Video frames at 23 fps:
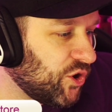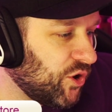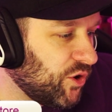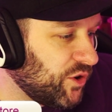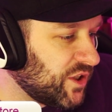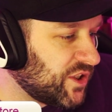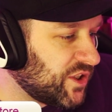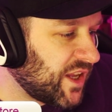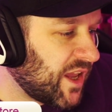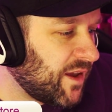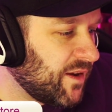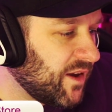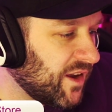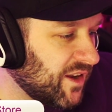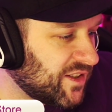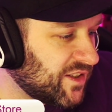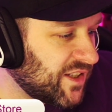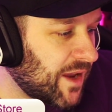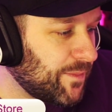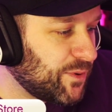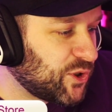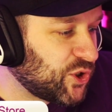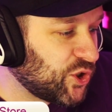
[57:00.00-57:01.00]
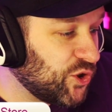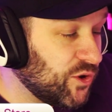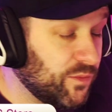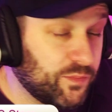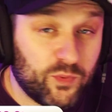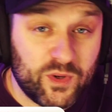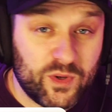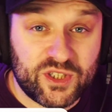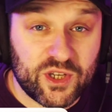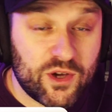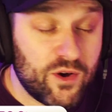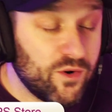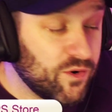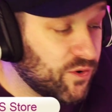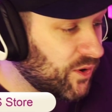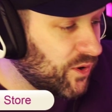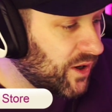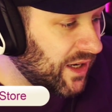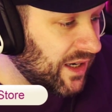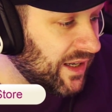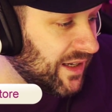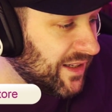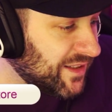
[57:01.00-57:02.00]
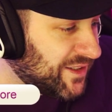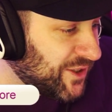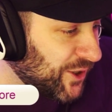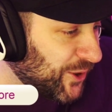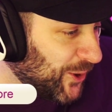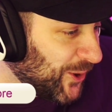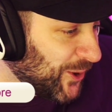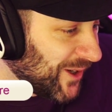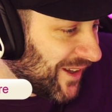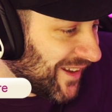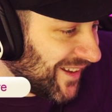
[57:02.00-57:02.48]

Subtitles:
the Cyber Scoop. We do, clearly do.